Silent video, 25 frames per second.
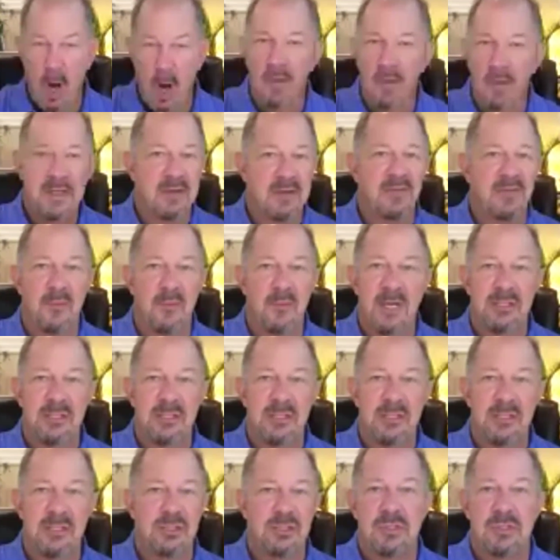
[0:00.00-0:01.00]
You got
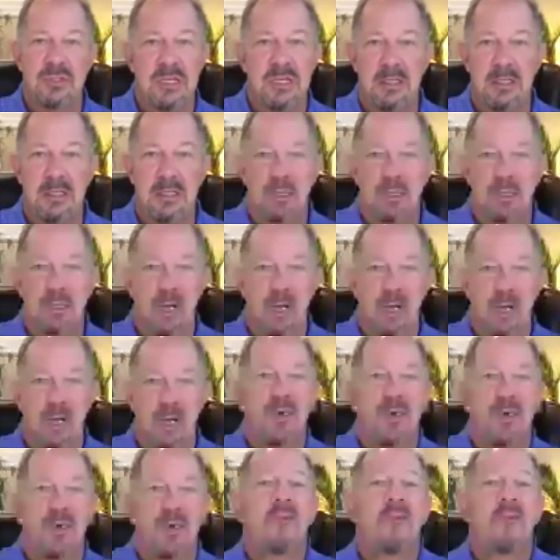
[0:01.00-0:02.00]
all the information you
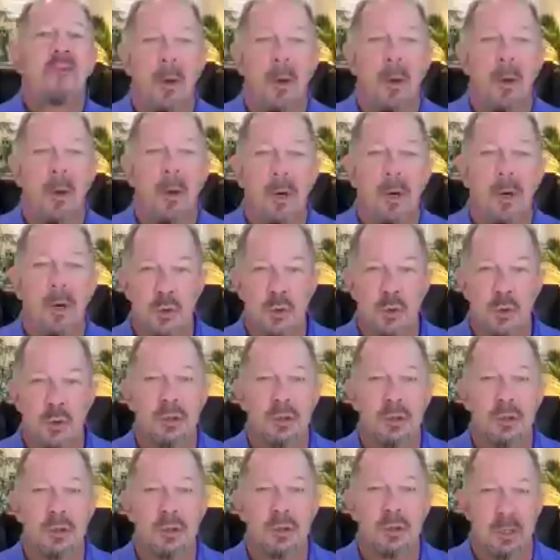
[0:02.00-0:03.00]
need
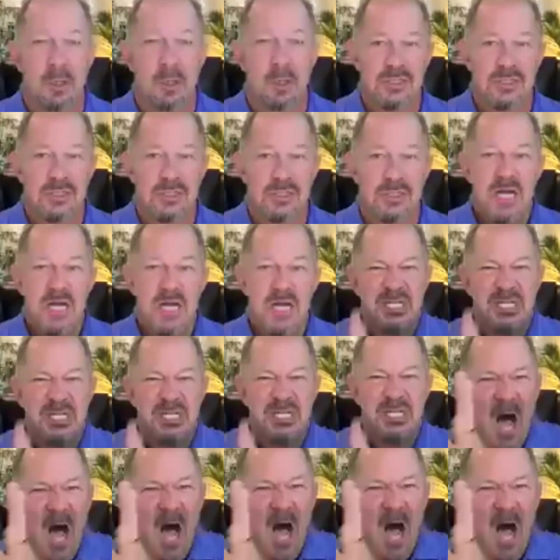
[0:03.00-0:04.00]
from Google
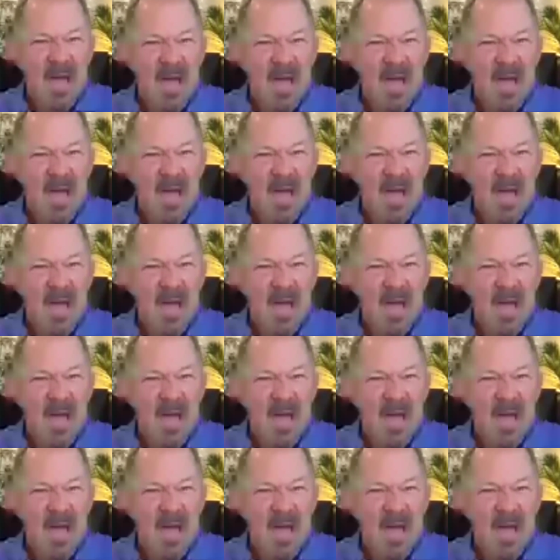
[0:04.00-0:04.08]
Alerts.